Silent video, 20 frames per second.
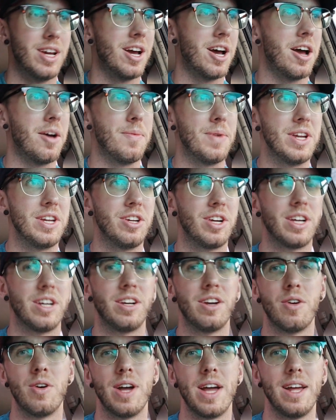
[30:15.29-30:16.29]
I mean, you can
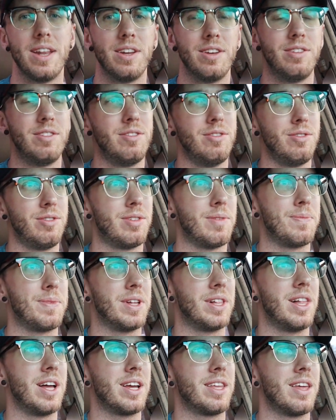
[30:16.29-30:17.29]
go ahead and do
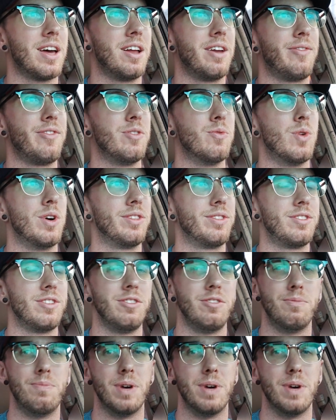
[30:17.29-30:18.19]
something like that if you want to,